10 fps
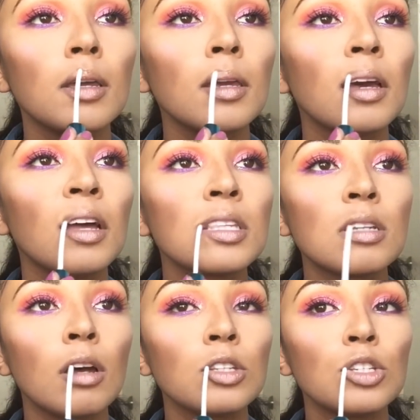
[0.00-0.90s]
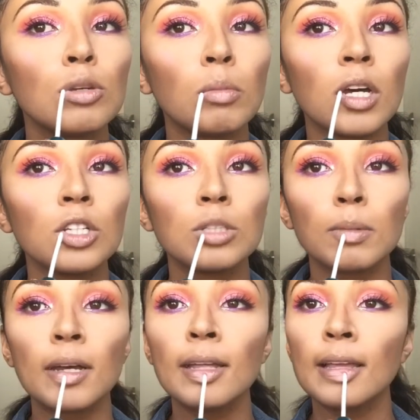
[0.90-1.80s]
Yeah, it's not too much,
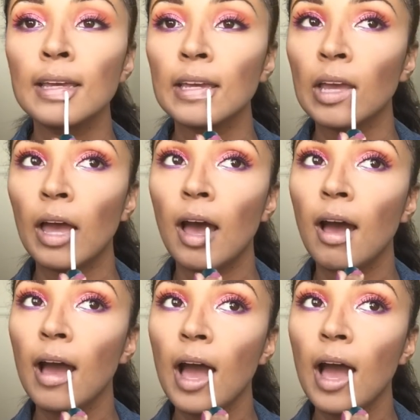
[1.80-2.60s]
but I like it.